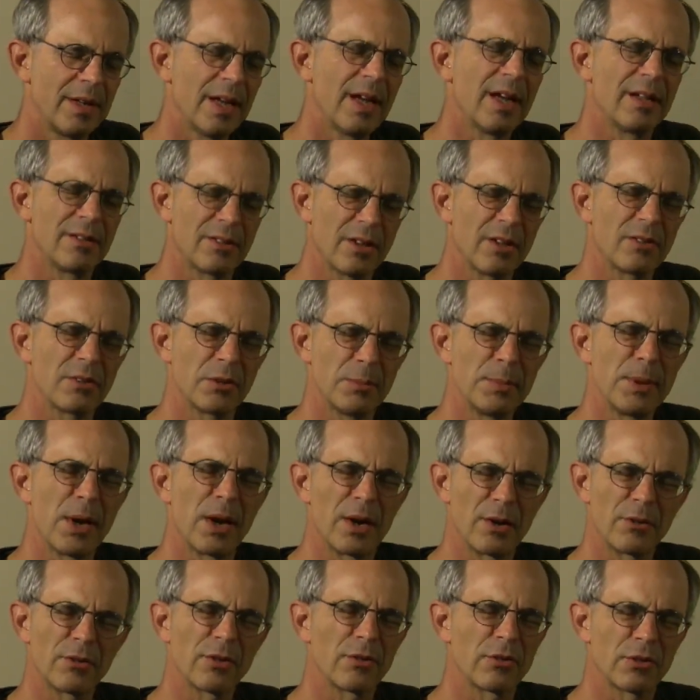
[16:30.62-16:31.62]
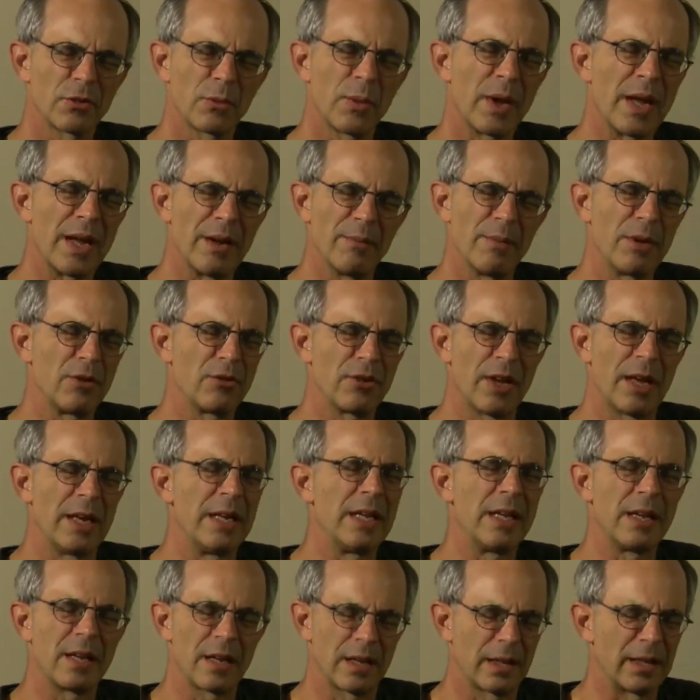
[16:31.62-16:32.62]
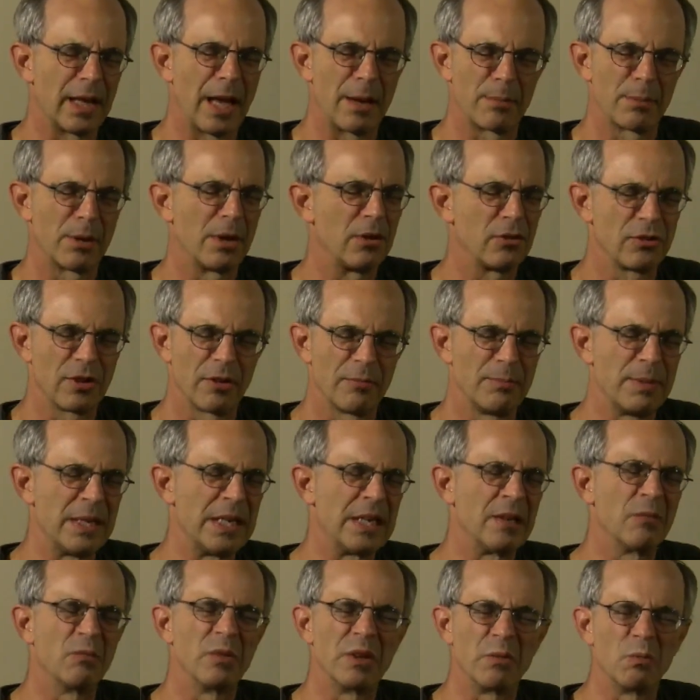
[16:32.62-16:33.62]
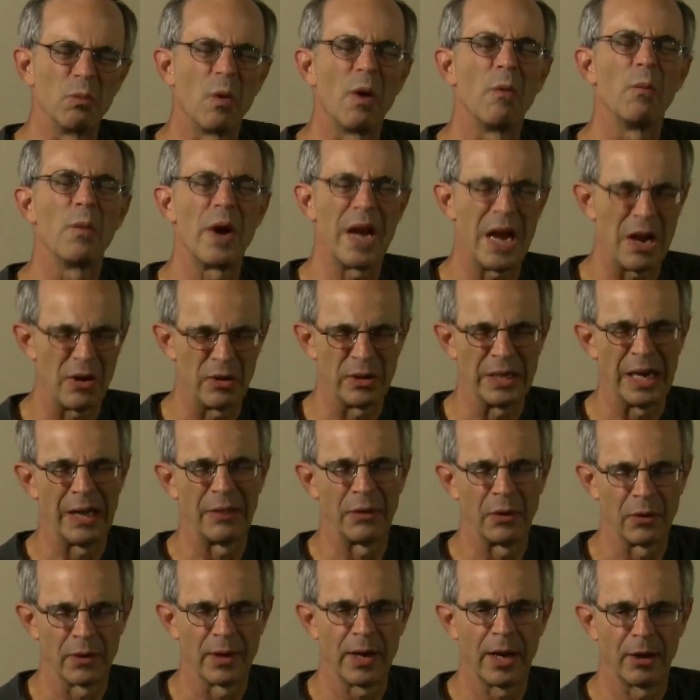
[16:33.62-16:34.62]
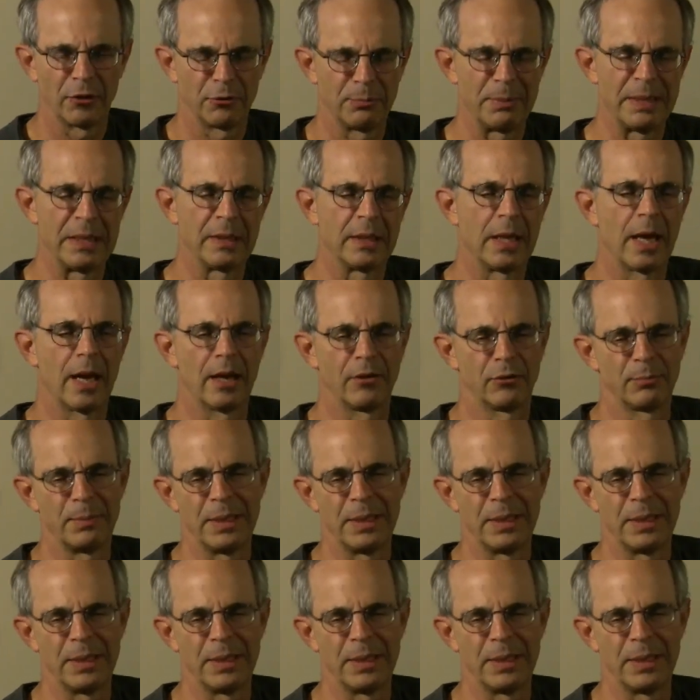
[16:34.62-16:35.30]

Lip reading: to be honest, there's a way in which any collaboration I've been in one way or another has been